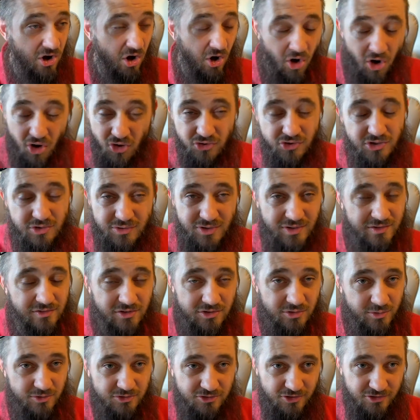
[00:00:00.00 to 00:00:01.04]
all you need to
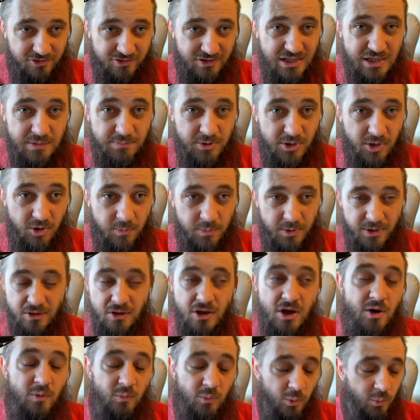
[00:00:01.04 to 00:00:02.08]
do is just keep it open,
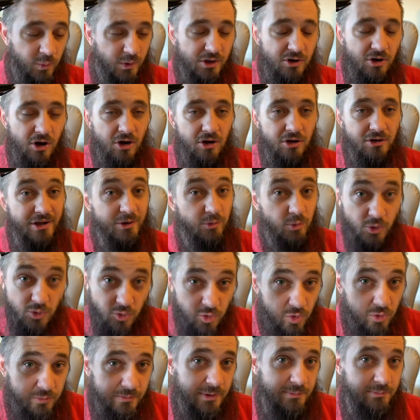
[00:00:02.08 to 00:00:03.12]
what we call a
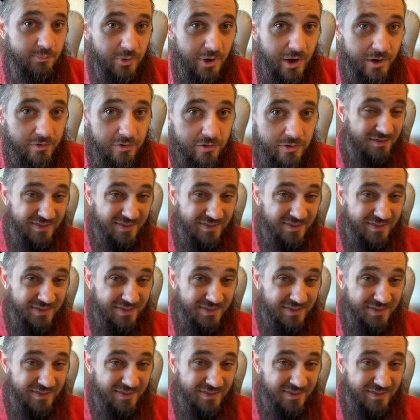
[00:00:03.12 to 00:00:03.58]
recruitment breath.